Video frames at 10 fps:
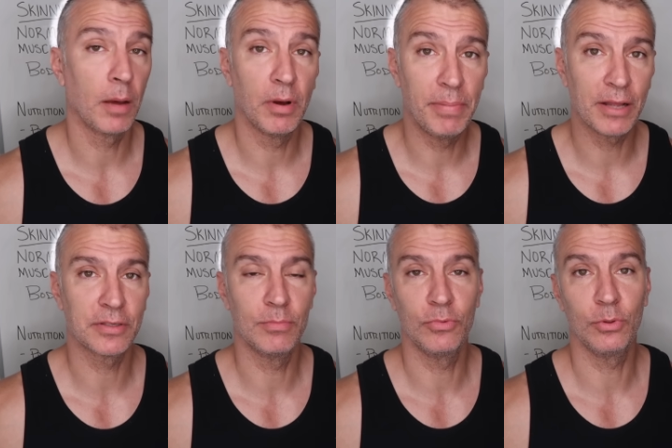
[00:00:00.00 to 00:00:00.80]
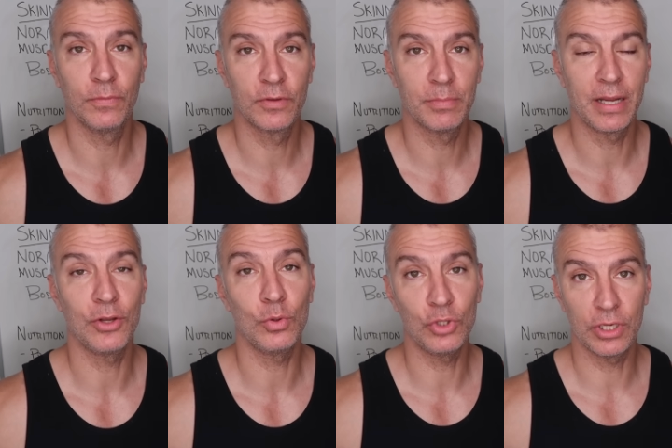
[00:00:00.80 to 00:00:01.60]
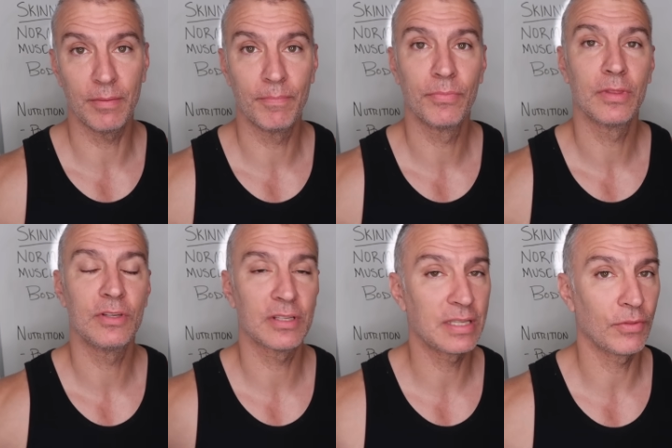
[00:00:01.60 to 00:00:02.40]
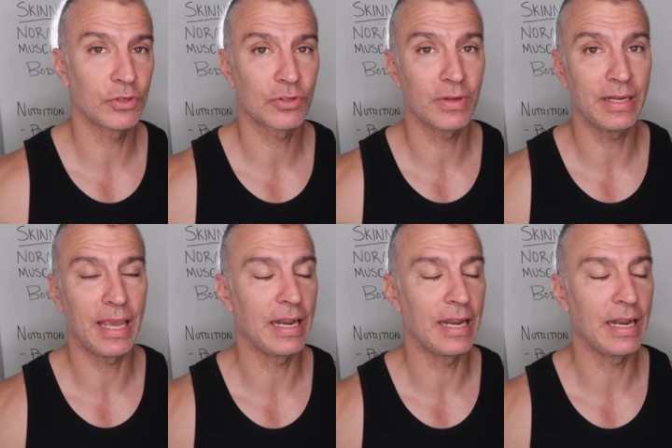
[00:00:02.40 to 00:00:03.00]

I'm about to move to my new gym just down the street,